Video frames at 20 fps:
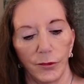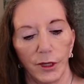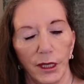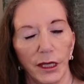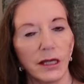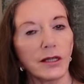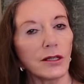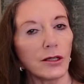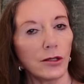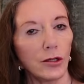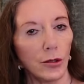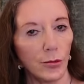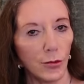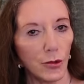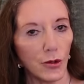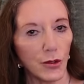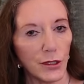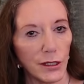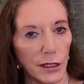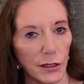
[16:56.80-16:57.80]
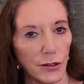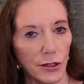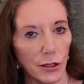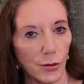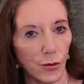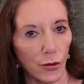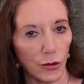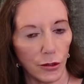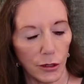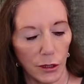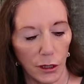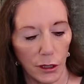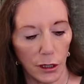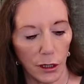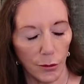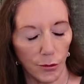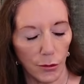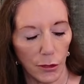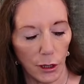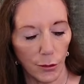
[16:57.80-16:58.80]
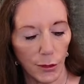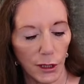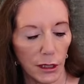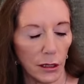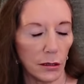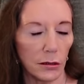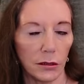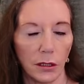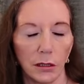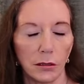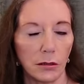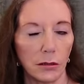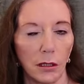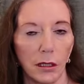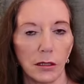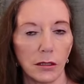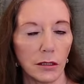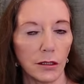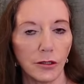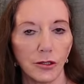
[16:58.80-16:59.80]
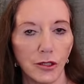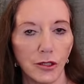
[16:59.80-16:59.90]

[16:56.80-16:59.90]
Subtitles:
he's a lot more sensible than I am. I mean, I can